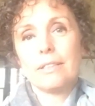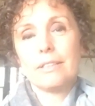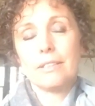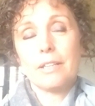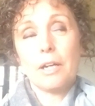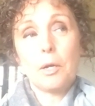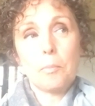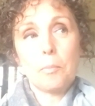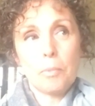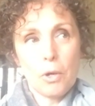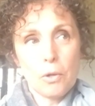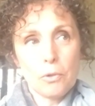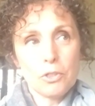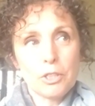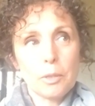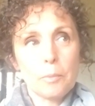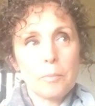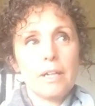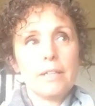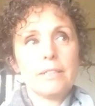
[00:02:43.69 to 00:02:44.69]
Is I approached
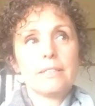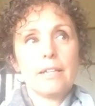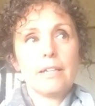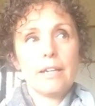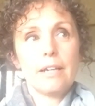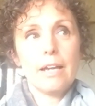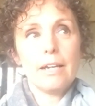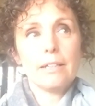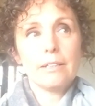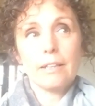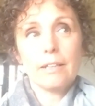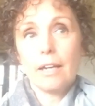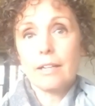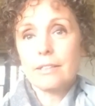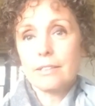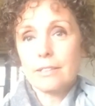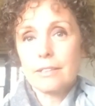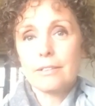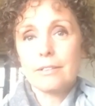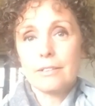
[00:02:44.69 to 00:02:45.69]
him and I said, hey, I'd like
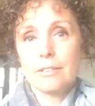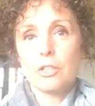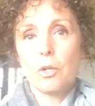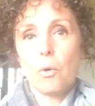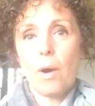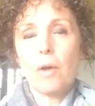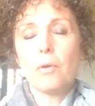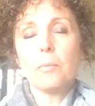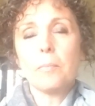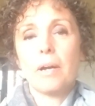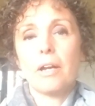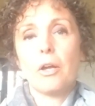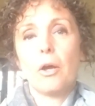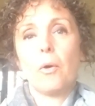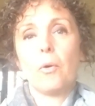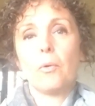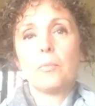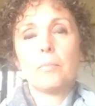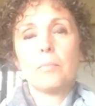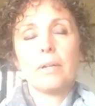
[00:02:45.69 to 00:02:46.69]
to go out on my
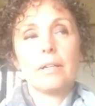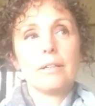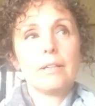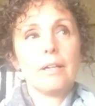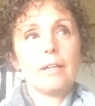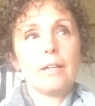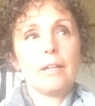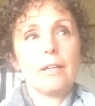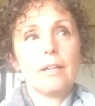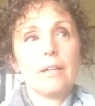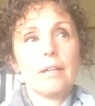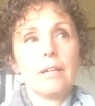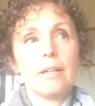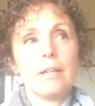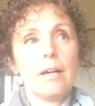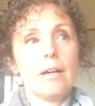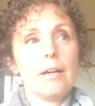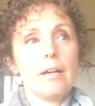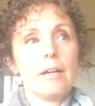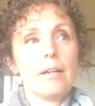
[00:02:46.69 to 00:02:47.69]
own, but
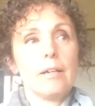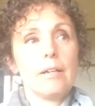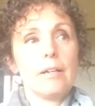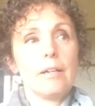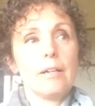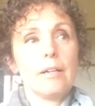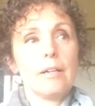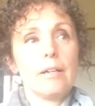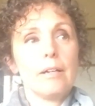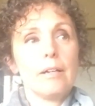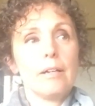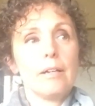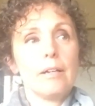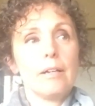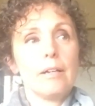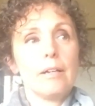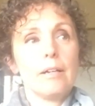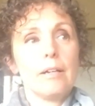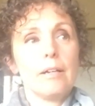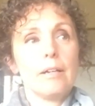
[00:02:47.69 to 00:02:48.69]
and I
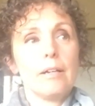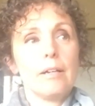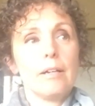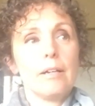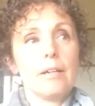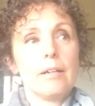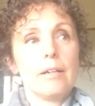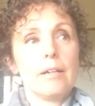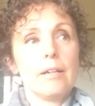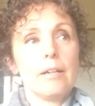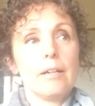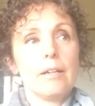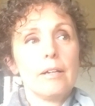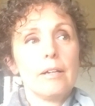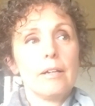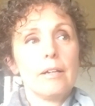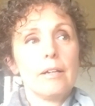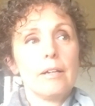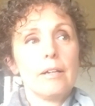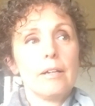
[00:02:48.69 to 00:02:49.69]
knew
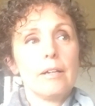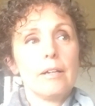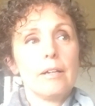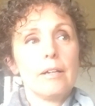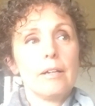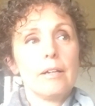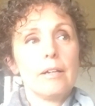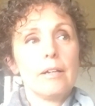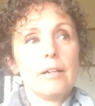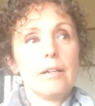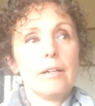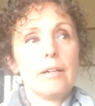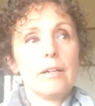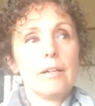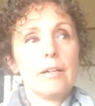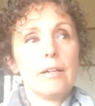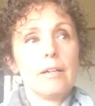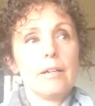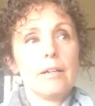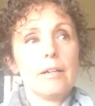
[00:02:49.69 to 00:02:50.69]
him because our children went to
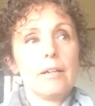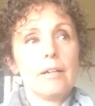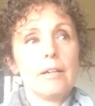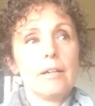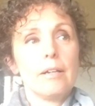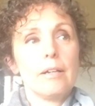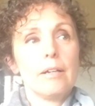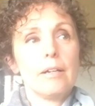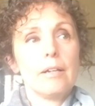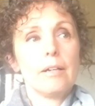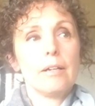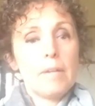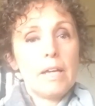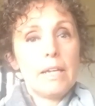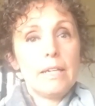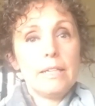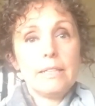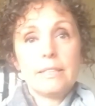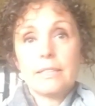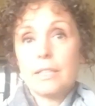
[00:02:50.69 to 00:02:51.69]
the same school.
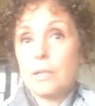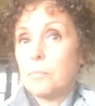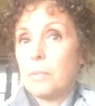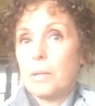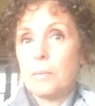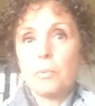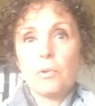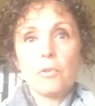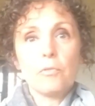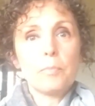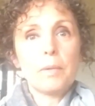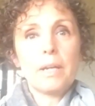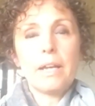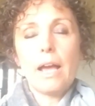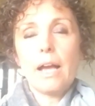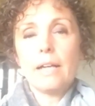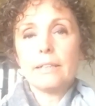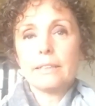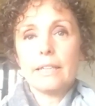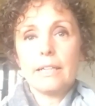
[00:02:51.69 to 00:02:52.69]
And
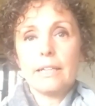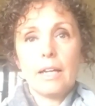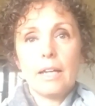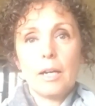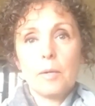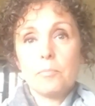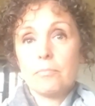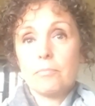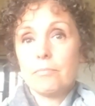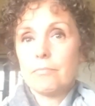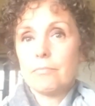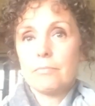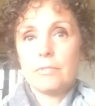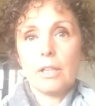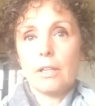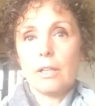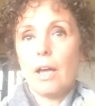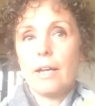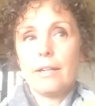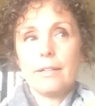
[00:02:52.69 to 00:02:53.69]
he said, people have been
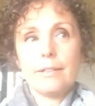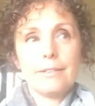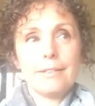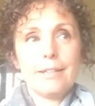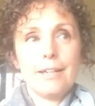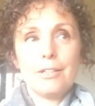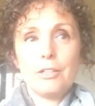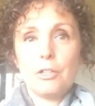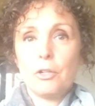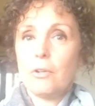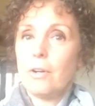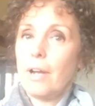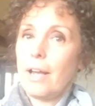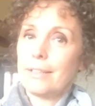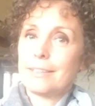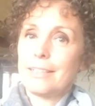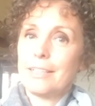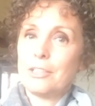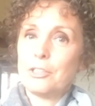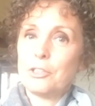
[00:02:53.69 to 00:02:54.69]
asking, and I'm delighted that
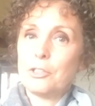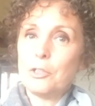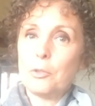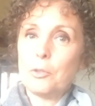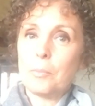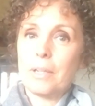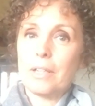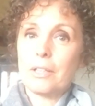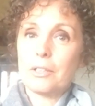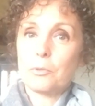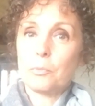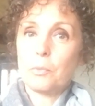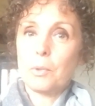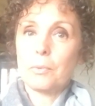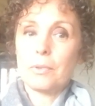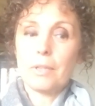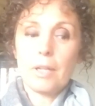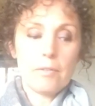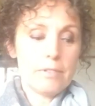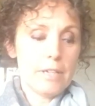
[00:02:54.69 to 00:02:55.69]
you're asking too, because
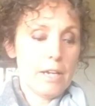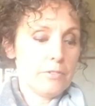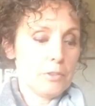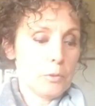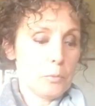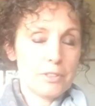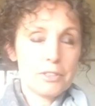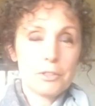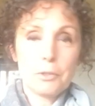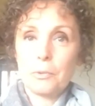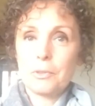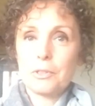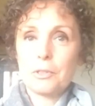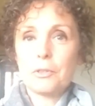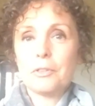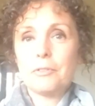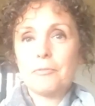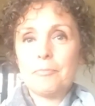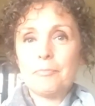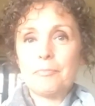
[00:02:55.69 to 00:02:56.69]
we'd love to have someone. So it's a
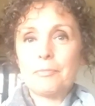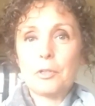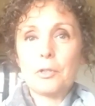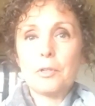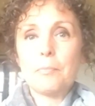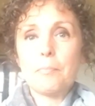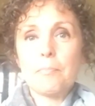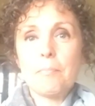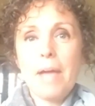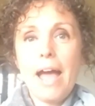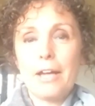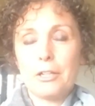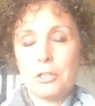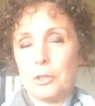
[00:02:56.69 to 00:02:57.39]
good match.